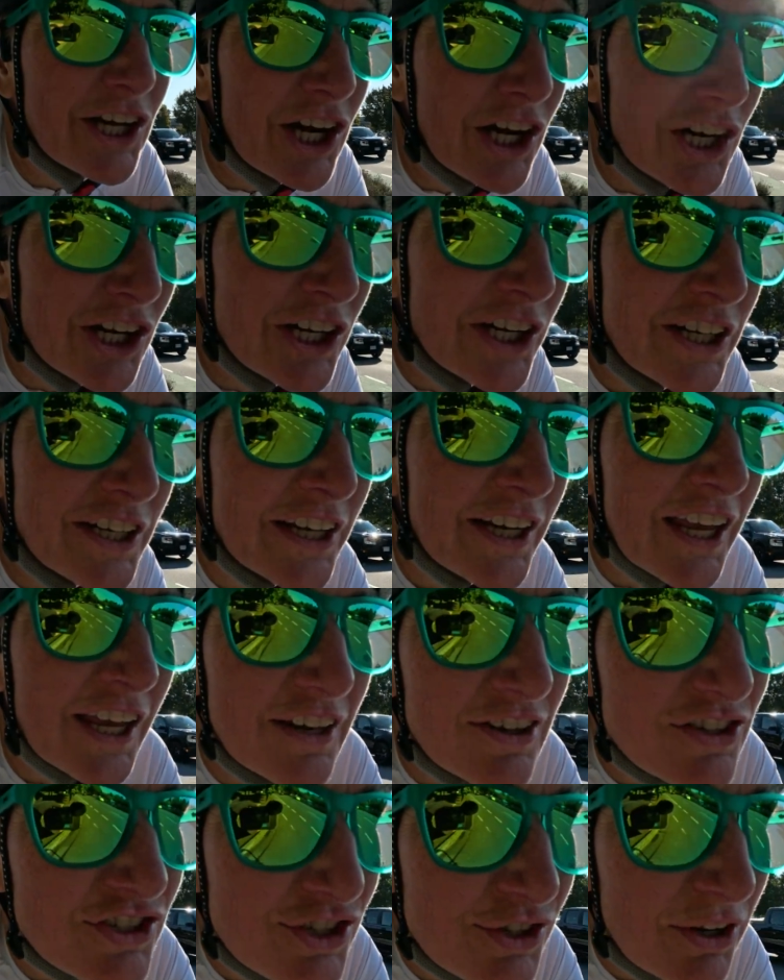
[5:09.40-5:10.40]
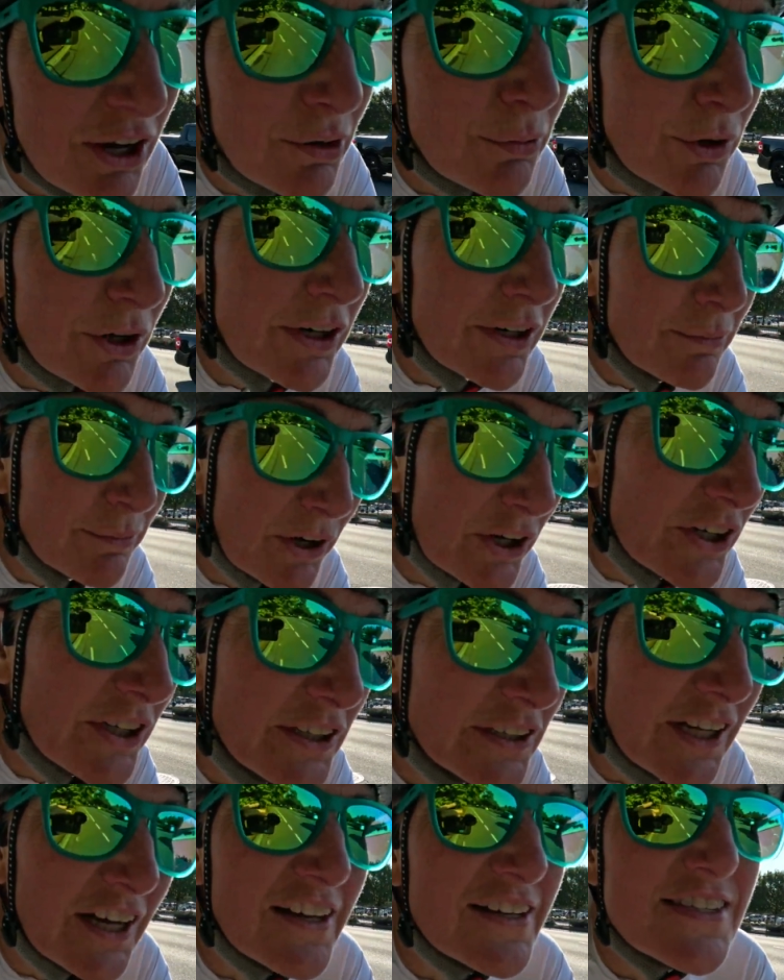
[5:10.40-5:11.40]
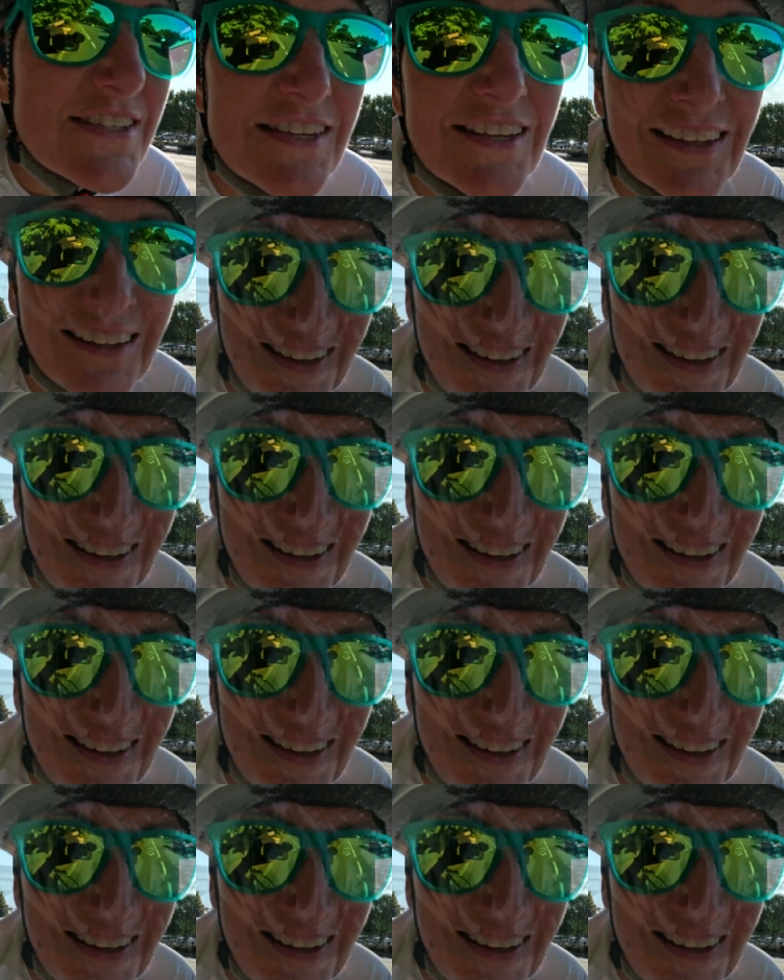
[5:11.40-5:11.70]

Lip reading: car indicators do not work in parking lots.